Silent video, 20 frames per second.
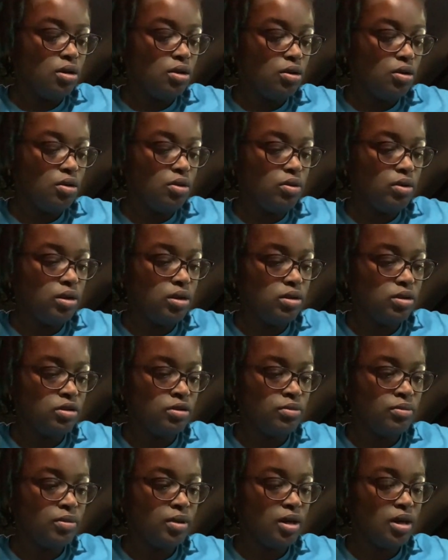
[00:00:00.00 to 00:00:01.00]
Want
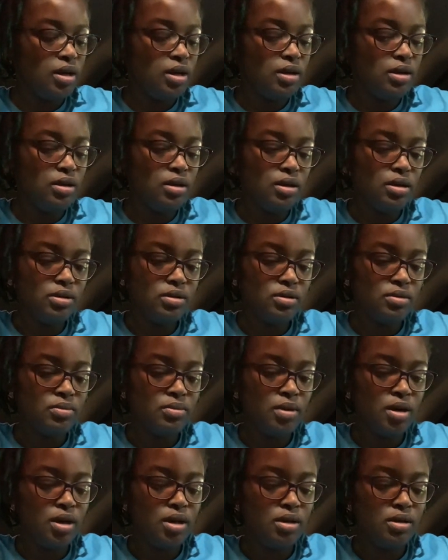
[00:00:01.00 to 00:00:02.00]
somebody, there's
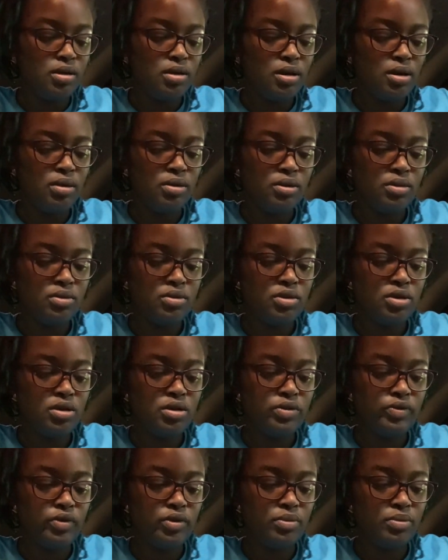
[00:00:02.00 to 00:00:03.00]
somebody out there
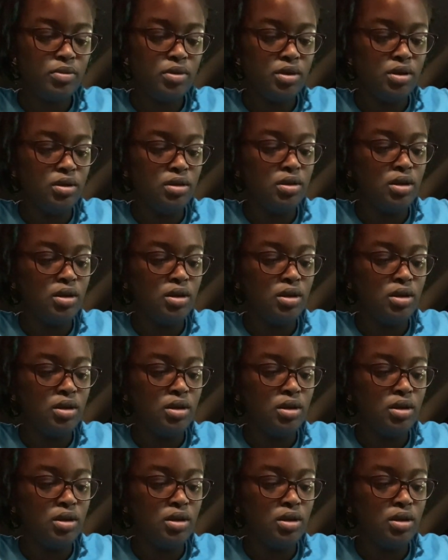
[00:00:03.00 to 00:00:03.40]
just for me.